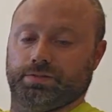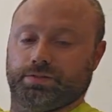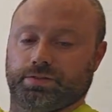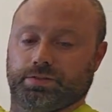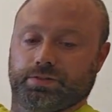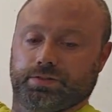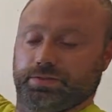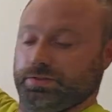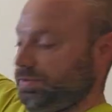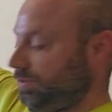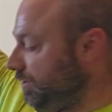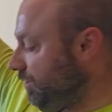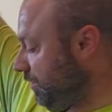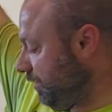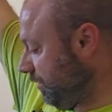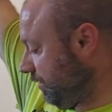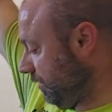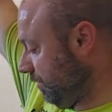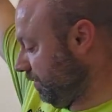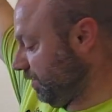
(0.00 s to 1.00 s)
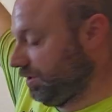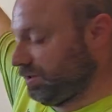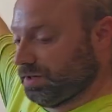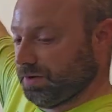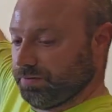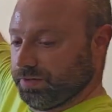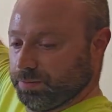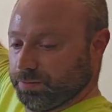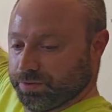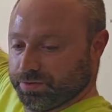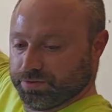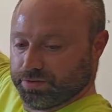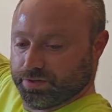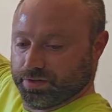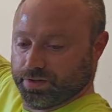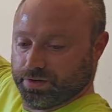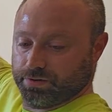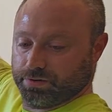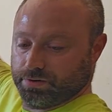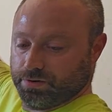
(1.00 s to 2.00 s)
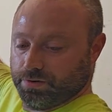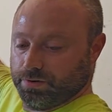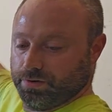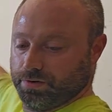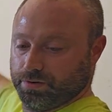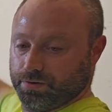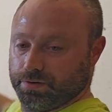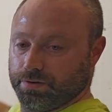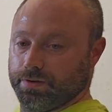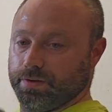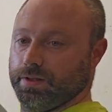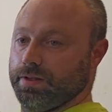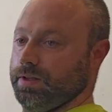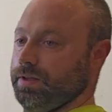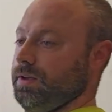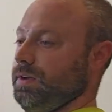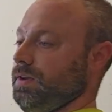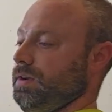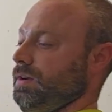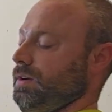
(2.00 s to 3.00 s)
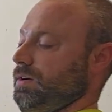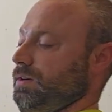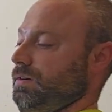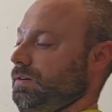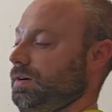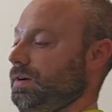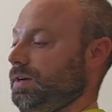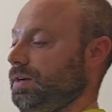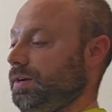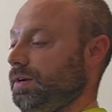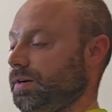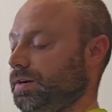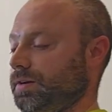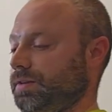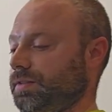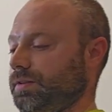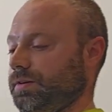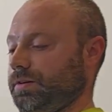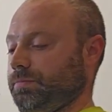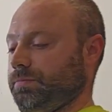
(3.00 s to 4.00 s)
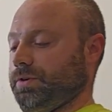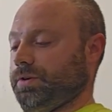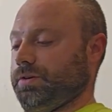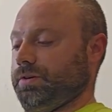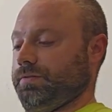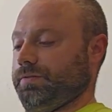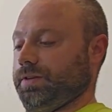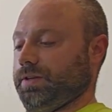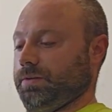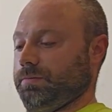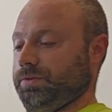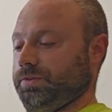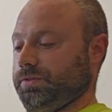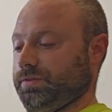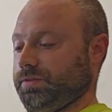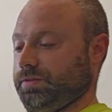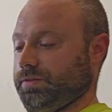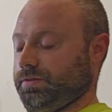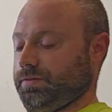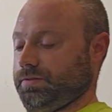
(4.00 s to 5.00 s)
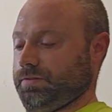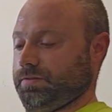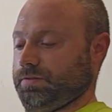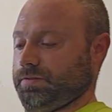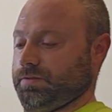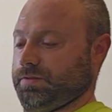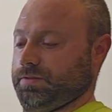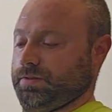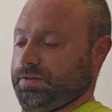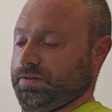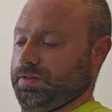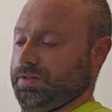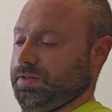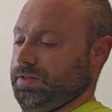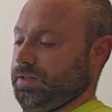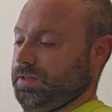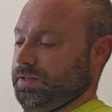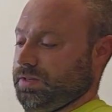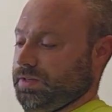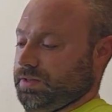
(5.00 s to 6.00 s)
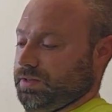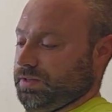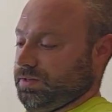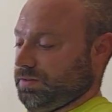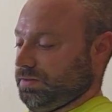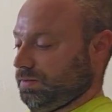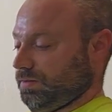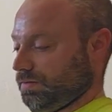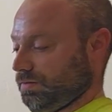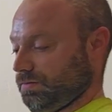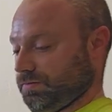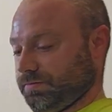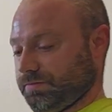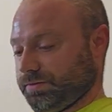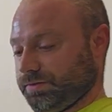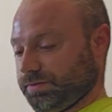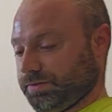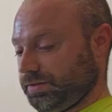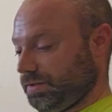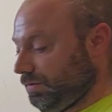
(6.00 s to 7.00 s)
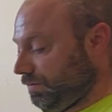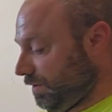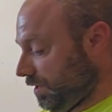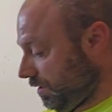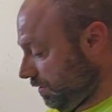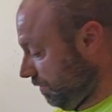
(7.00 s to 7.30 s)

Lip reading: So this is just some 70% alcohol right here that I bought off Amazon. So we'll just give that a